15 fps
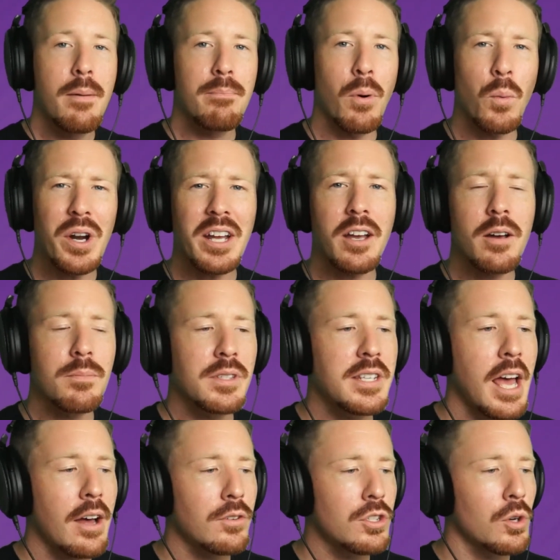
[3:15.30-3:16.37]
But when it comes
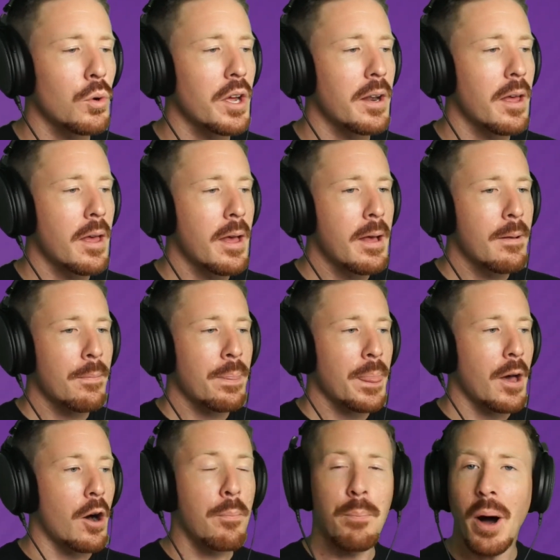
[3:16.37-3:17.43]
down to it,
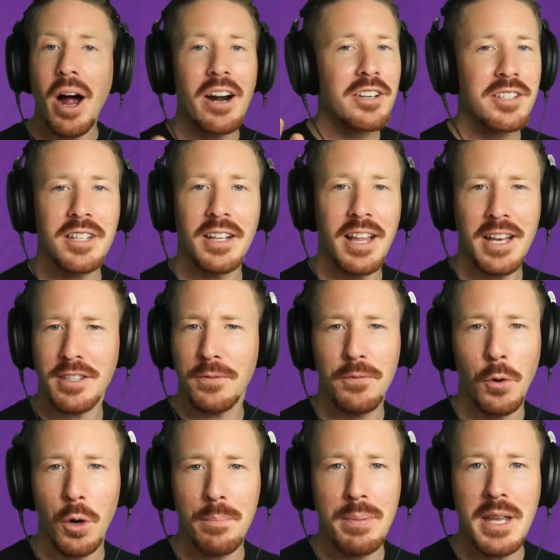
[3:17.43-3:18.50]
a bar still has
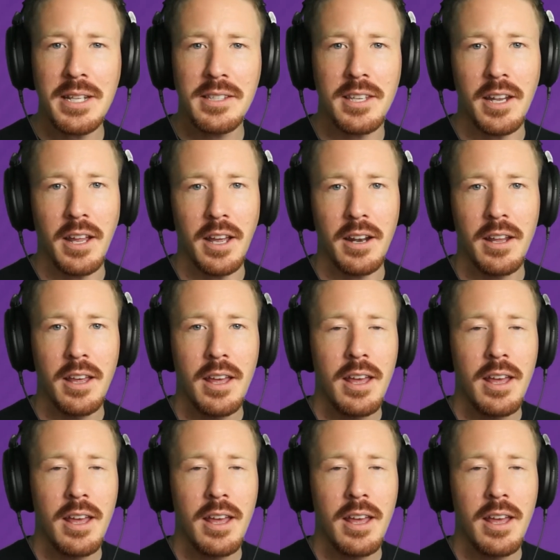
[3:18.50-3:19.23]
4 beats in it.